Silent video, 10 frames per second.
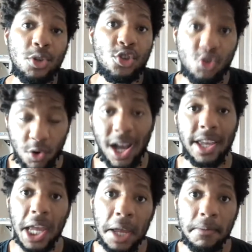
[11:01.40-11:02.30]
trying.
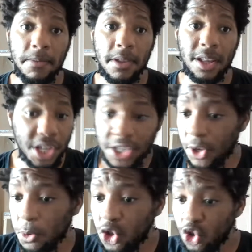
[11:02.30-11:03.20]
At least he
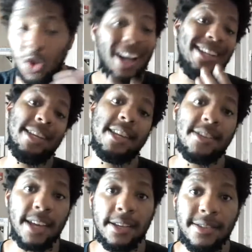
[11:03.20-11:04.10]
was trying to
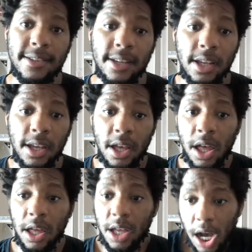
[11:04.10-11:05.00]
contest.
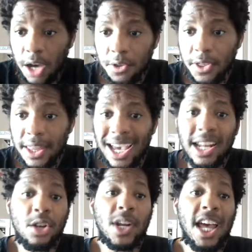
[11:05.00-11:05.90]
Other than that, I
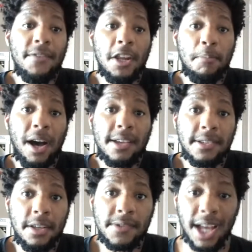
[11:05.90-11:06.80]
don't have any
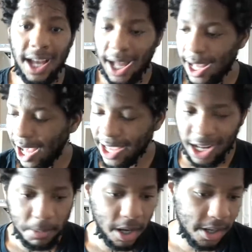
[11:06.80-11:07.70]
positives. I got to
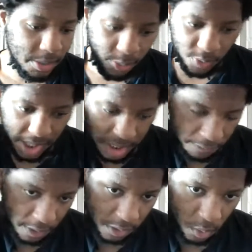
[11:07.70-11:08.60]
be honest, it was really
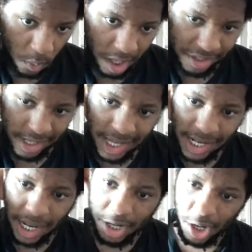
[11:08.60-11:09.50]
difficult to watch. And again,
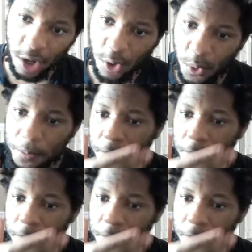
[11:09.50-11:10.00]
I know